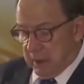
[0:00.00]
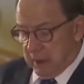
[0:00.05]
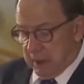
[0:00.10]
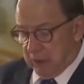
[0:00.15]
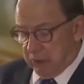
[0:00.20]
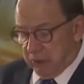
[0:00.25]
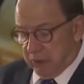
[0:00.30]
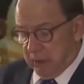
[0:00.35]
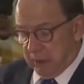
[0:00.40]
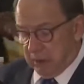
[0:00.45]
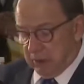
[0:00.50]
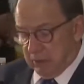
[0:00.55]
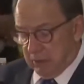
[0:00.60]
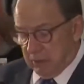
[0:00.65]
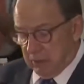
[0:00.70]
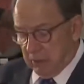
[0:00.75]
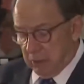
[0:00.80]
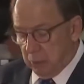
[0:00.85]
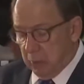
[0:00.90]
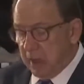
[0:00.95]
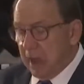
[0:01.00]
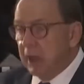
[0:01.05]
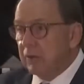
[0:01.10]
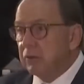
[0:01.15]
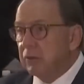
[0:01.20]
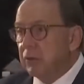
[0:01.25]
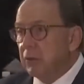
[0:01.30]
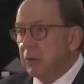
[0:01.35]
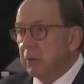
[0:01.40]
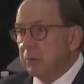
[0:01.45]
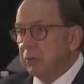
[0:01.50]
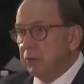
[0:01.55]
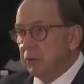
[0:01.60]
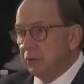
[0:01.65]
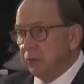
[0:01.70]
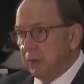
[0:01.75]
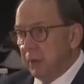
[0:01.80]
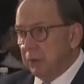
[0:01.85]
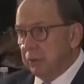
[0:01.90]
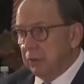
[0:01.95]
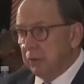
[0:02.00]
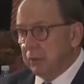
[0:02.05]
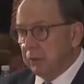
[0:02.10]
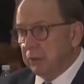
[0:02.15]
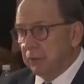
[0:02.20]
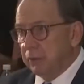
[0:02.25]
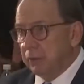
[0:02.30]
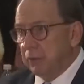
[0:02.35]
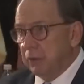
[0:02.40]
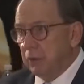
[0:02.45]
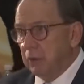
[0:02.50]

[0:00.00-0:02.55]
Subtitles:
is that we have terms of reference,